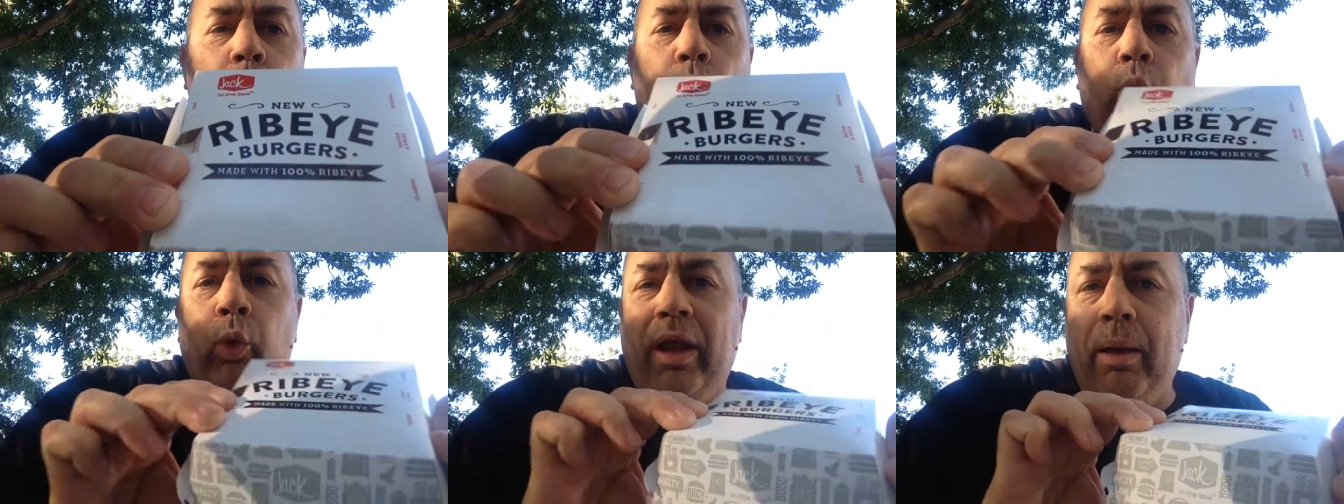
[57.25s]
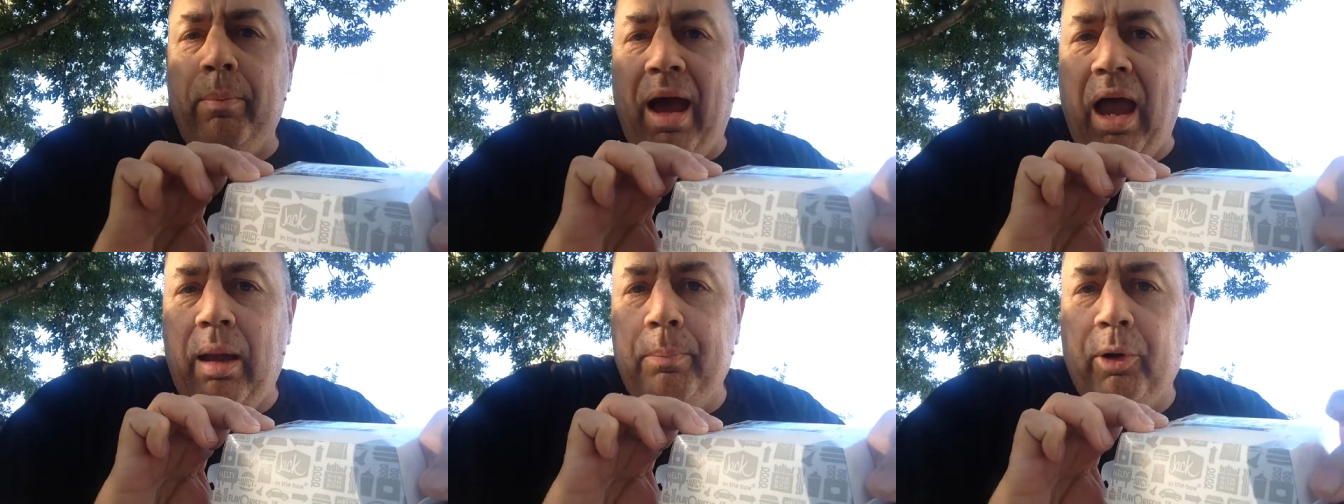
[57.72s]

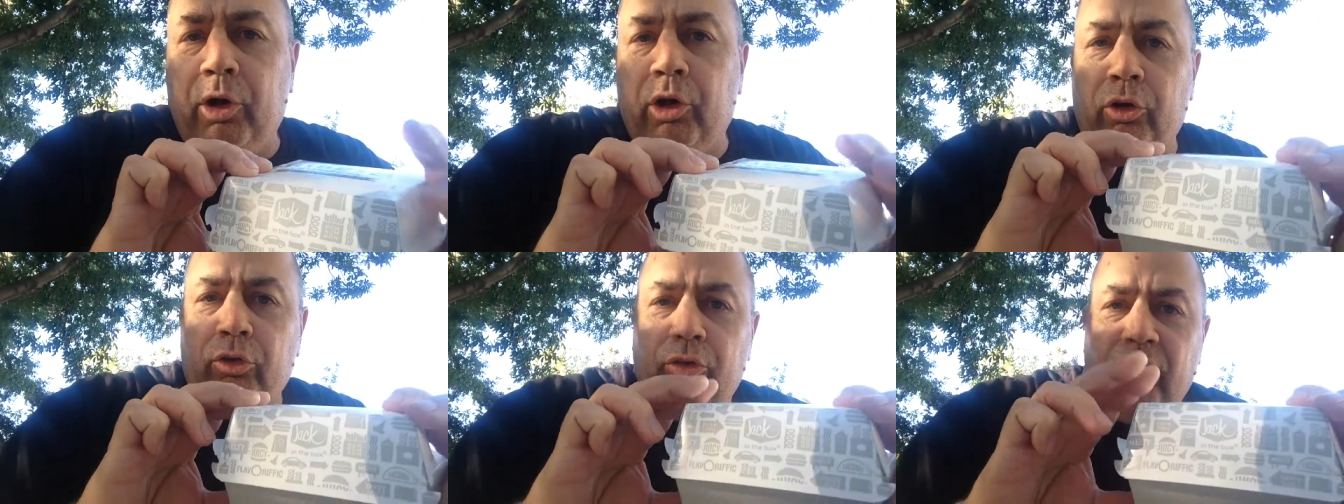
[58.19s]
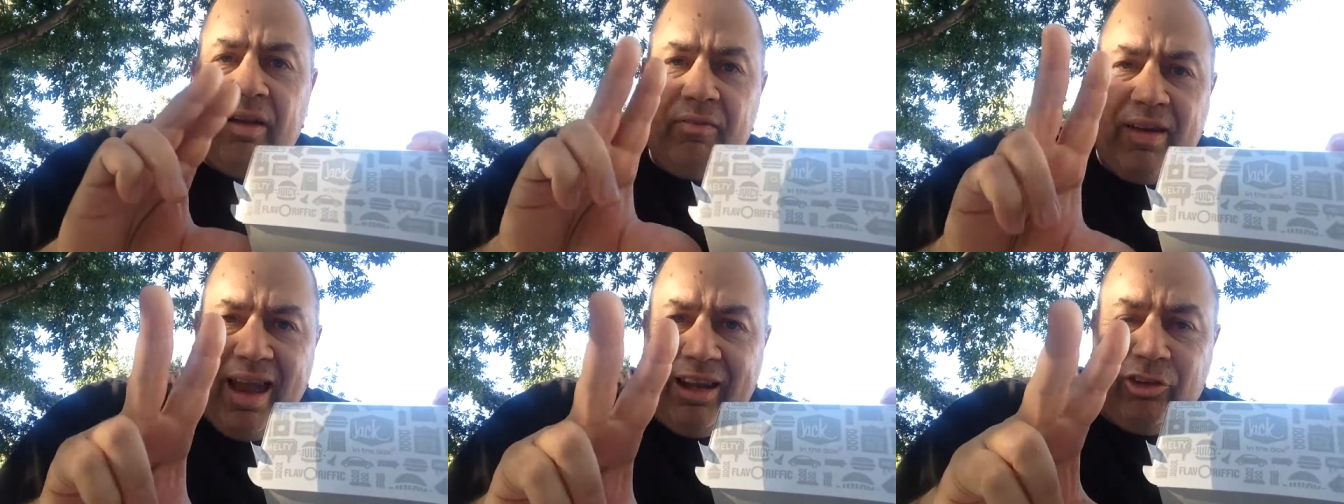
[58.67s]
ribeye burgers.
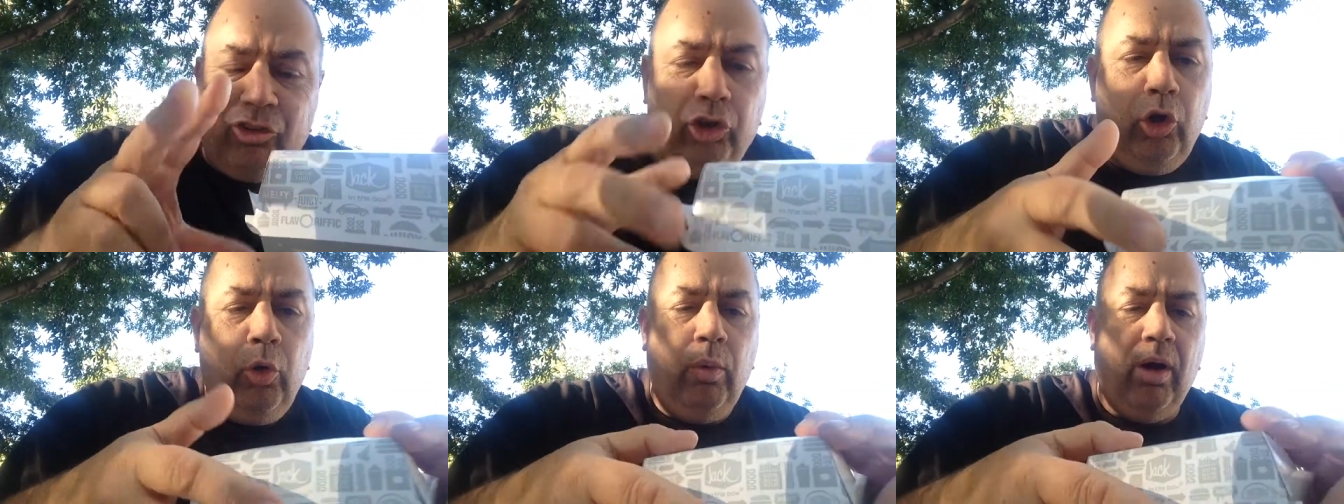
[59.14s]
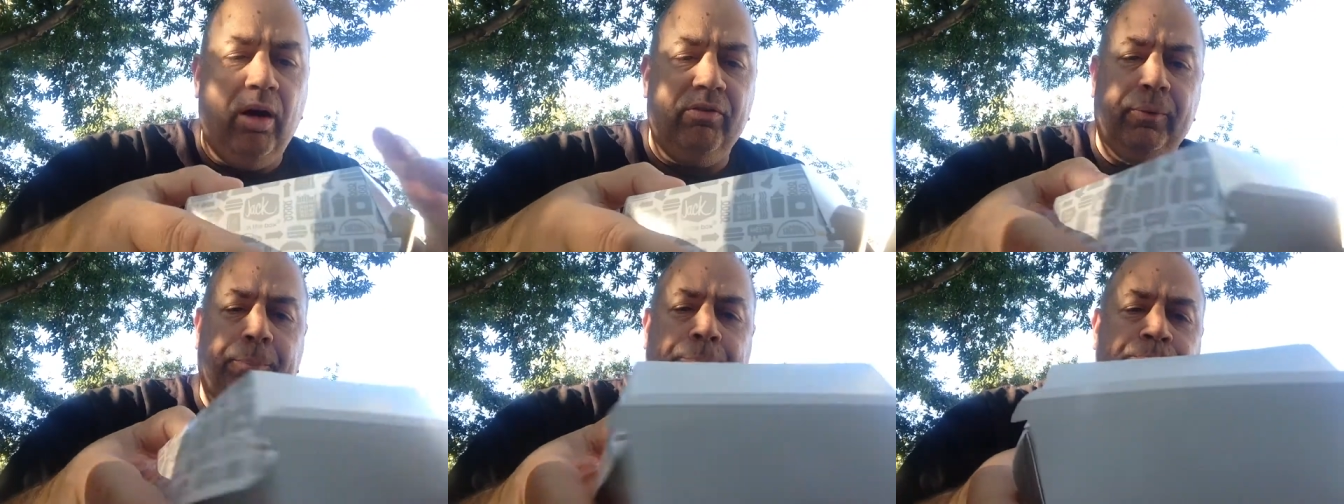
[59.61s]
They've got two of
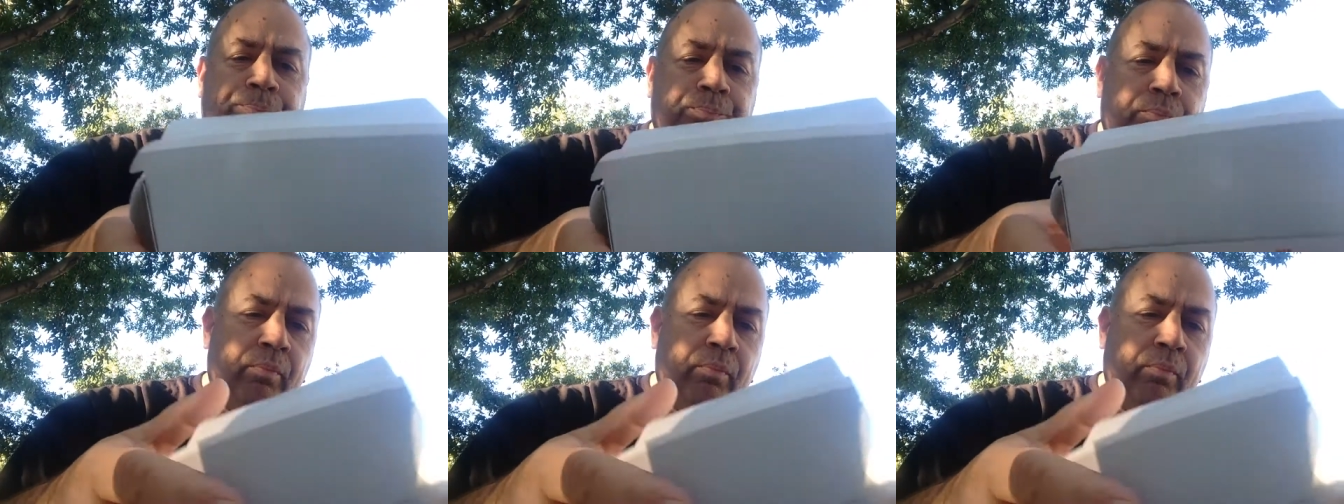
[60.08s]
them.